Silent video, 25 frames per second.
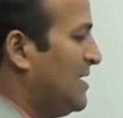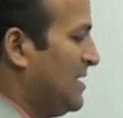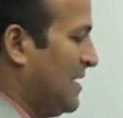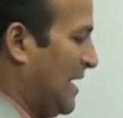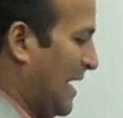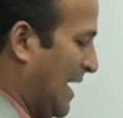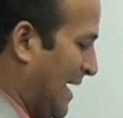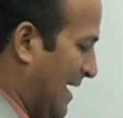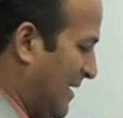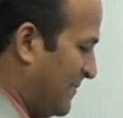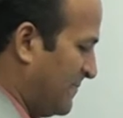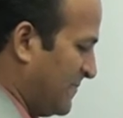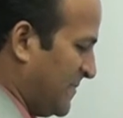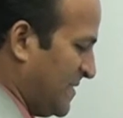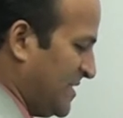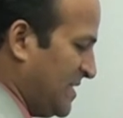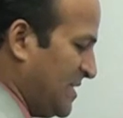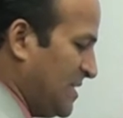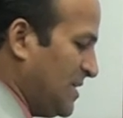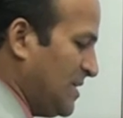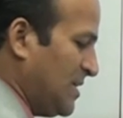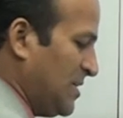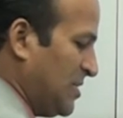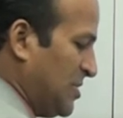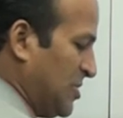I am
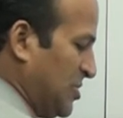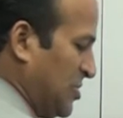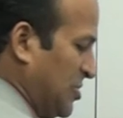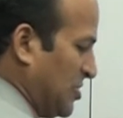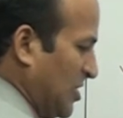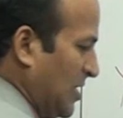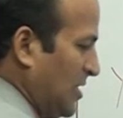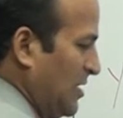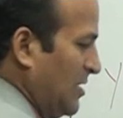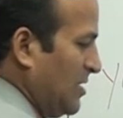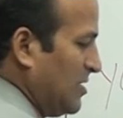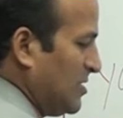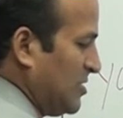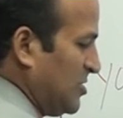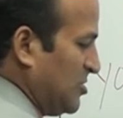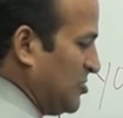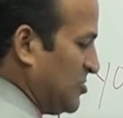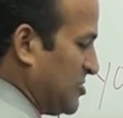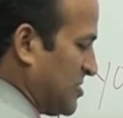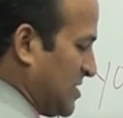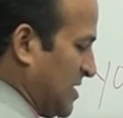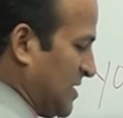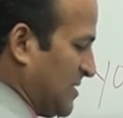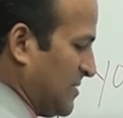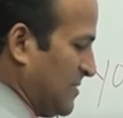winning, you are
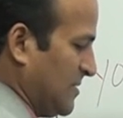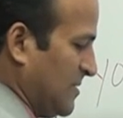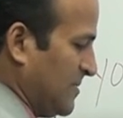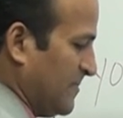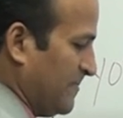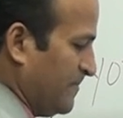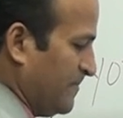losing